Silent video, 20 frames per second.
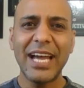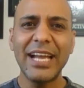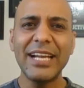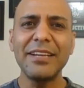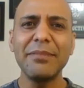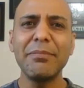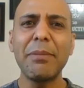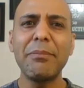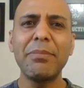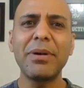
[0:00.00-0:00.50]

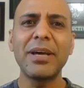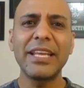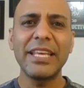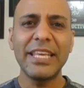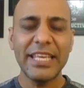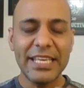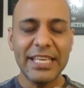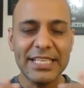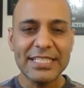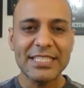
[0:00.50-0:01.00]
And
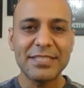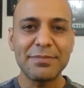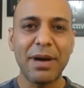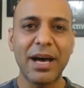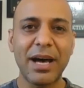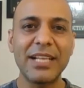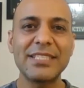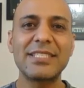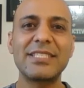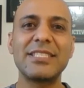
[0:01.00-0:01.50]
remember, each
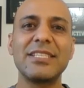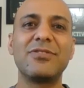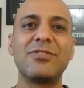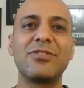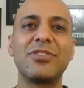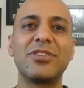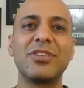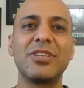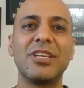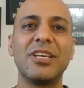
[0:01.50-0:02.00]
small
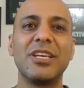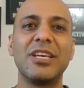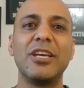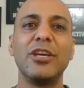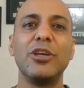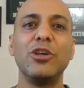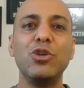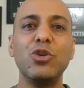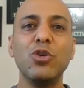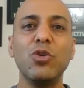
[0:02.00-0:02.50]
shift
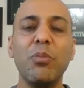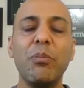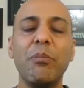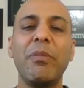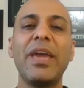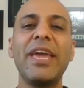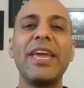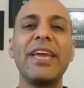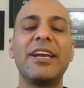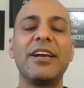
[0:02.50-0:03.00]
you
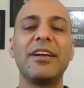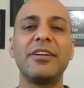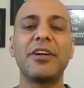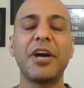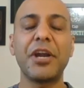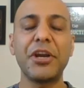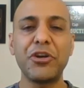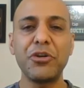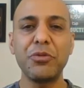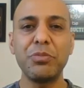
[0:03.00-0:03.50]

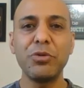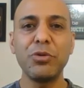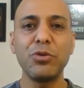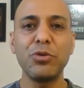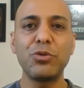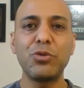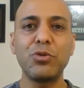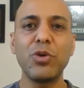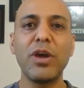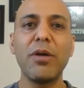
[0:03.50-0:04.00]
make
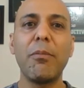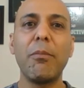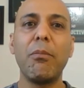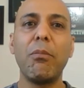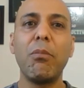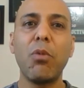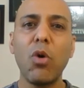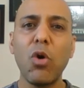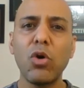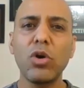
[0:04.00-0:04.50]
contribute to a
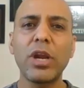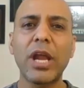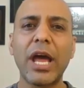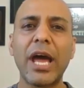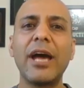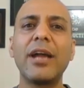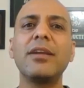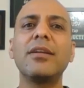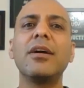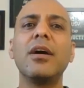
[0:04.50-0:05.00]

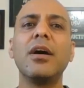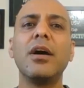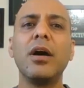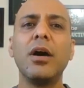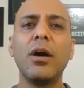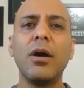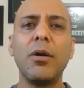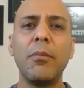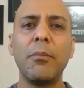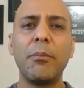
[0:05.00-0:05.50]
more and
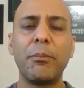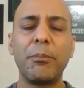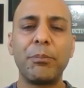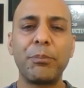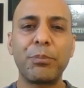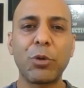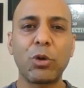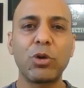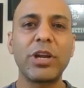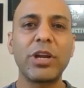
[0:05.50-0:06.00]

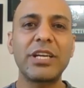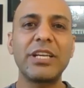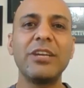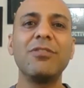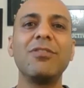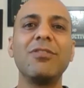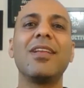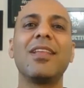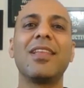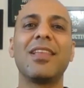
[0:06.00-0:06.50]

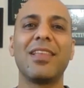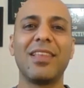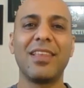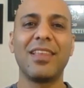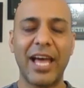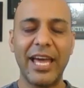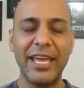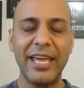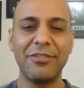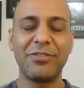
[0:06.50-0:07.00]
productive
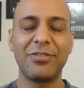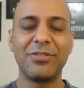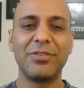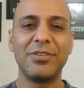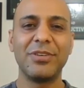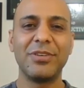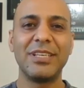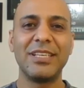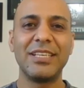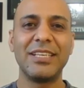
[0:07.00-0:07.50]
life.
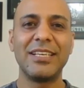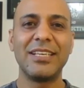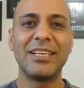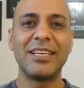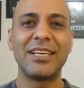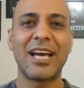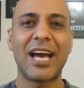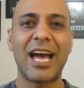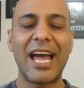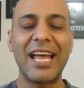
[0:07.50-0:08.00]

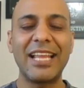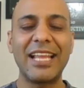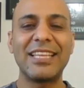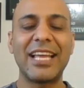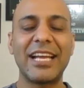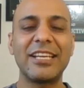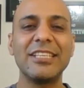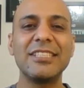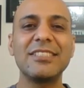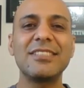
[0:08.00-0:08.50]

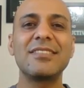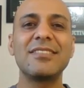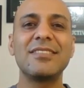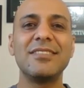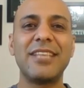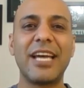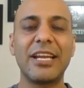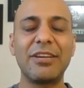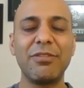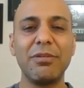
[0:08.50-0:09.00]
And
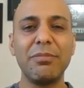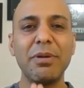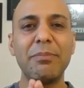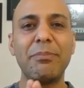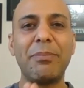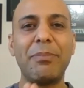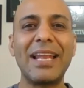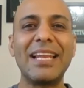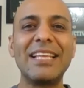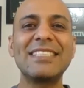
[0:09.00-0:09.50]
that will
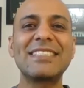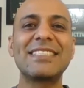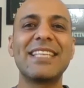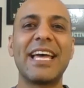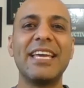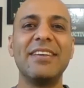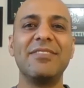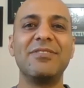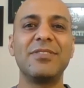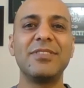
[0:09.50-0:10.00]
be balanced
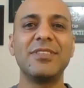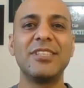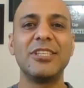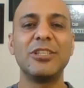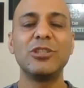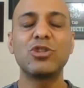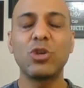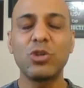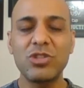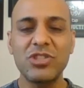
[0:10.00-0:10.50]
life.
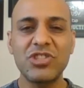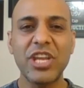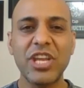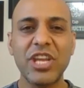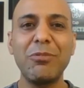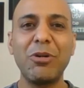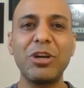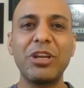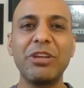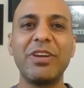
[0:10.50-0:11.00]
So
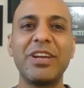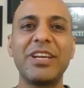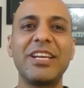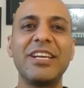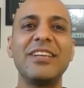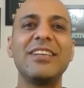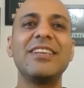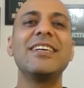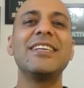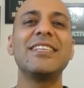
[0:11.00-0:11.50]
stay
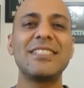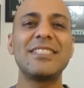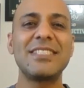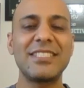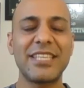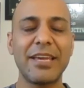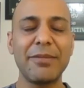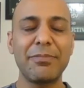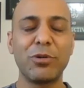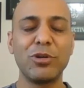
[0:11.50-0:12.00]
motivated,
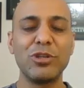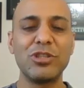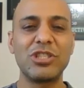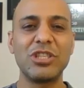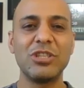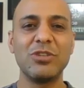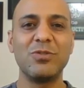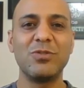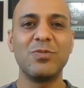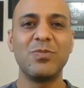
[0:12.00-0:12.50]
stay
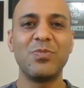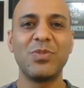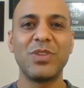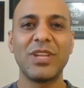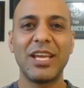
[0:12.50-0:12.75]
positive.